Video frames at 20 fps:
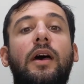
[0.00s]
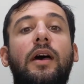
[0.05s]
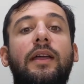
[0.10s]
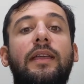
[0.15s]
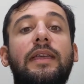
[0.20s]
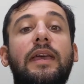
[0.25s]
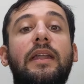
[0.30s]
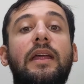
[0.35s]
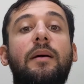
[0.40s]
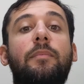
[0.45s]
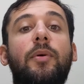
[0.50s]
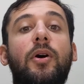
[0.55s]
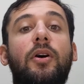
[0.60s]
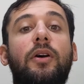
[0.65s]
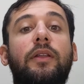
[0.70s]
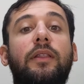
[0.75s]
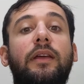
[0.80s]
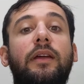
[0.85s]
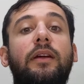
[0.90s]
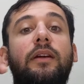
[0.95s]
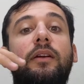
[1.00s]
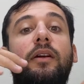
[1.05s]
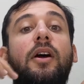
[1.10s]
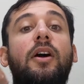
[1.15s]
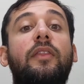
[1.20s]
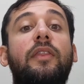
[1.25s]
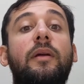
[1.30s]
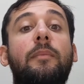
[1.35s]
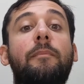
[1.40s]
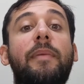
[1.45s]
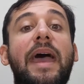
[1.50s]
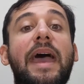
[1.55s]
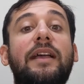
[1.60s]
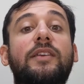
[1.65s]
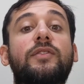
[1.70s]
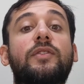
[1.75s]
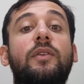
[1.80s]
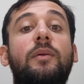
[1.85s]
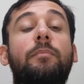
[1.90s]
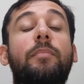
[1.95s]
get up on their
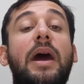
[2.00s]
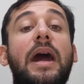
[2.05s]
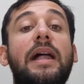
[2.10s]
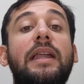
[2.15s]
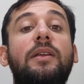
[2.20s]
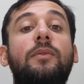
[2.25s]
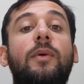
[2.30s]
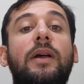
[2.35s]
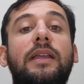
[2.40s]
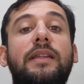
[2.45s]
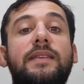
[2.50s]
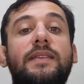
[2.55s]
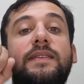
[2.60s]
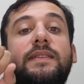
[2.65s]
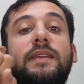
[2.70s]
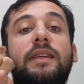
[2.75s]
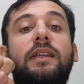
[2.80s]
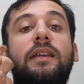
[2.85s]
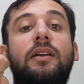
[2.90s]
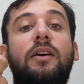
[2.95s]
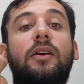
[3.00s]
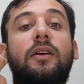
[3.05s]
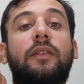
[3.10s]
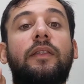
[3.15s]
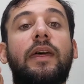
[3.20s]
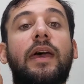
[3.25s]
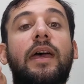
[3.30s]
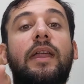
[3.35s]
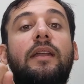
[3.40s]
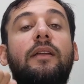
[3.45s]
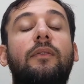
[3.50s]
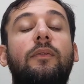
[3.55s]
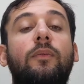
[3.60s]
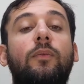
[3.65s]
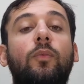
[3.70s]
back so their body weight is sitting on that